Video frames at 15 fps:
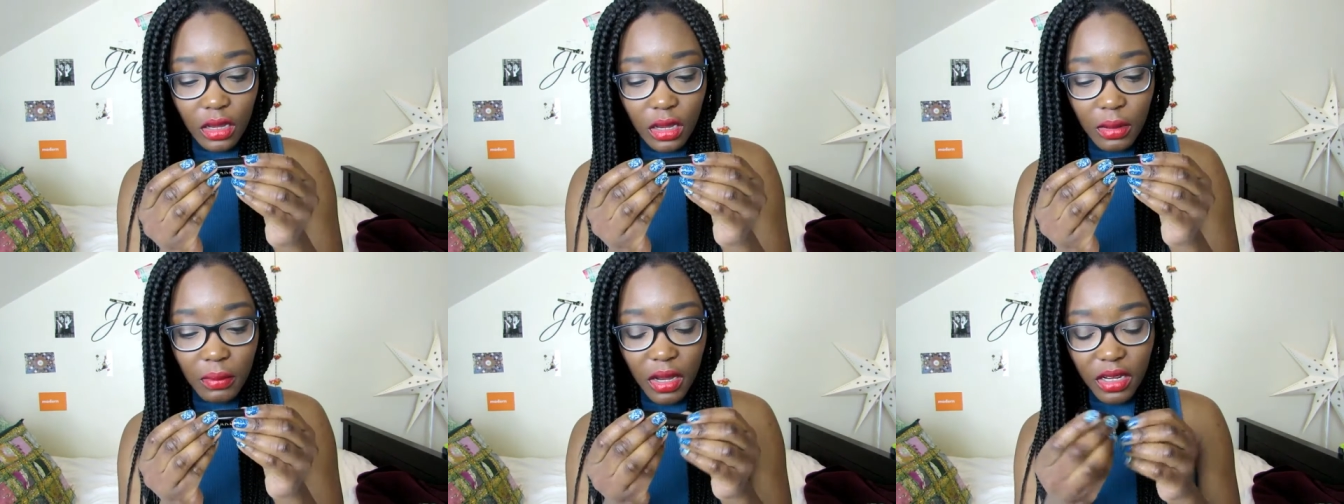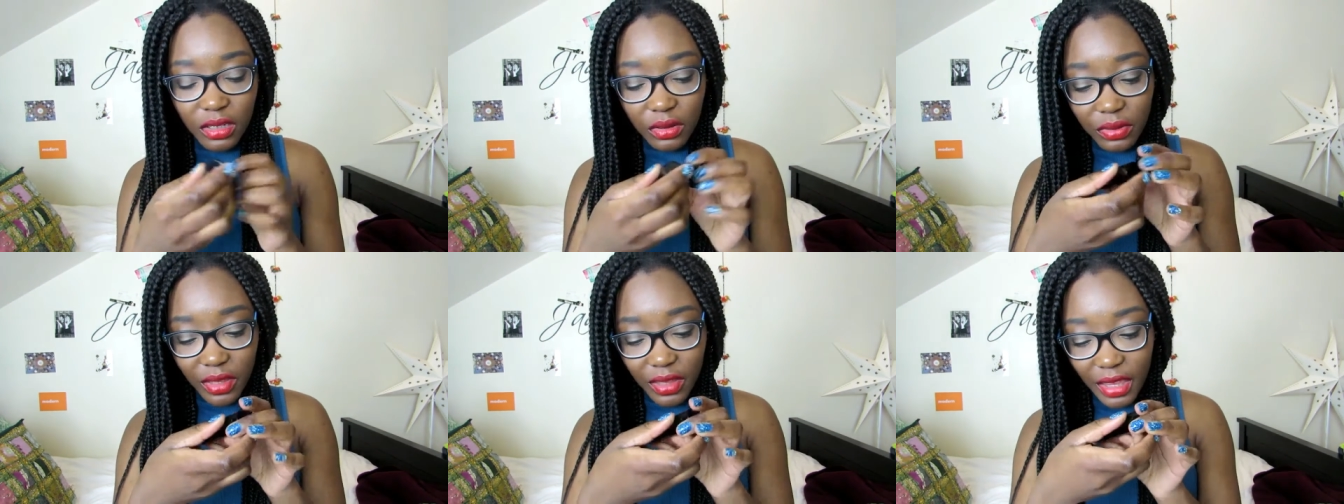I
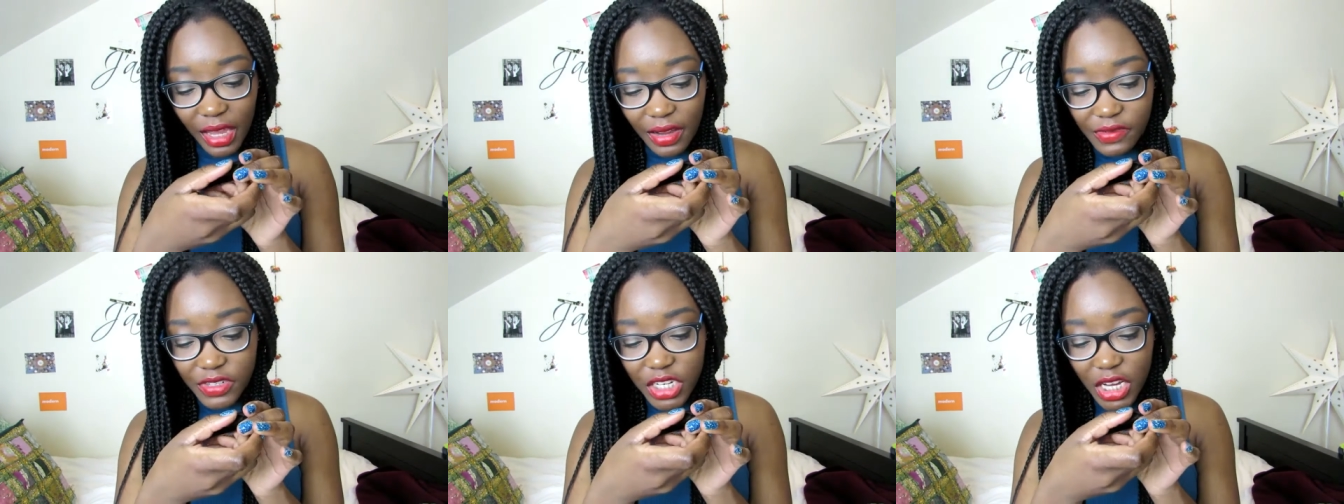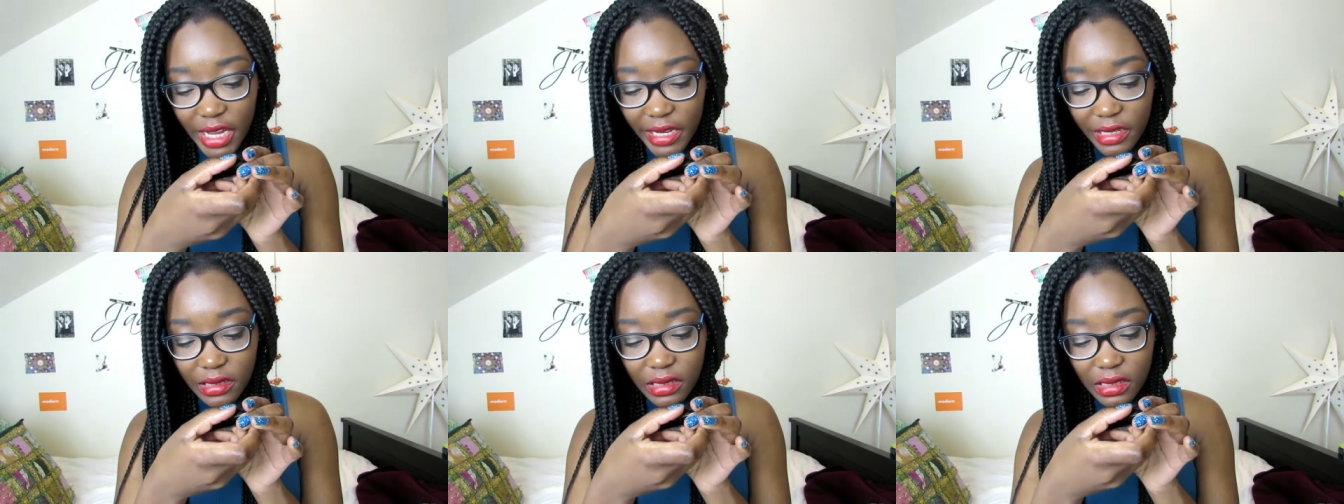don't think they have
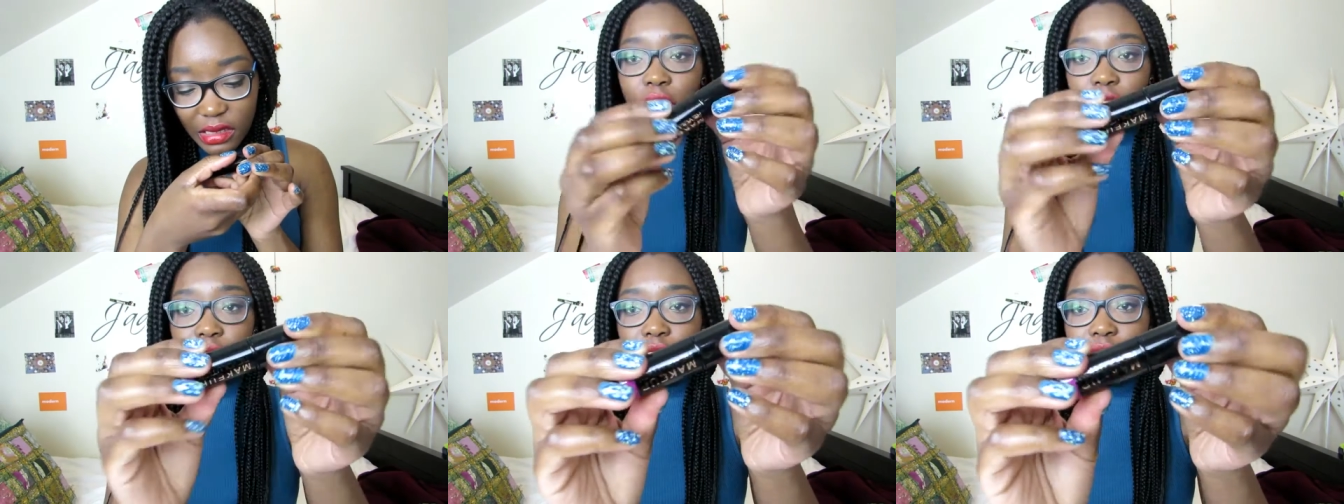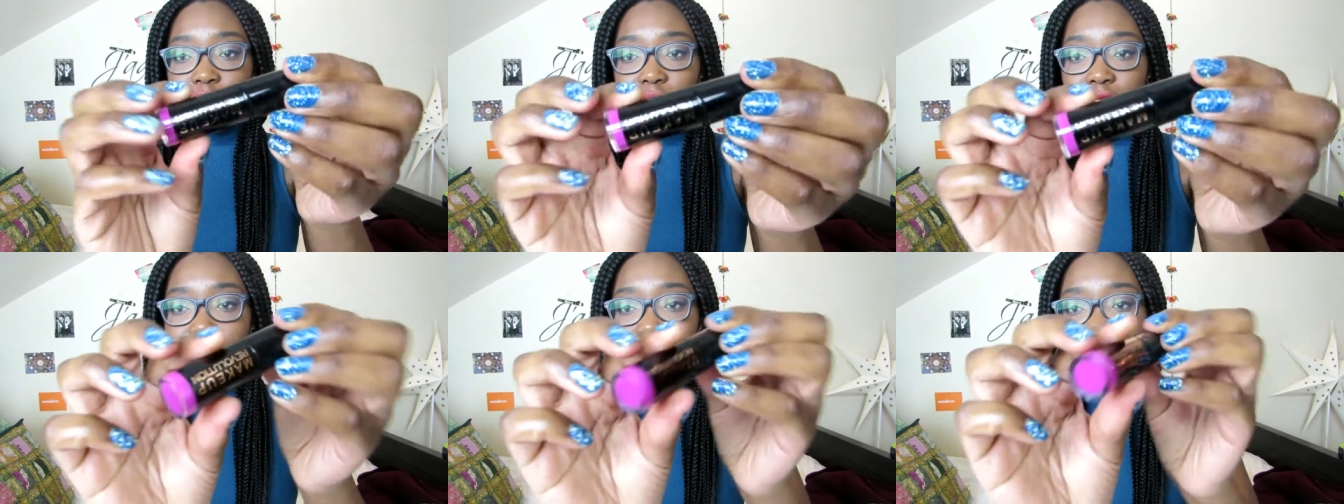shades. No, they don't have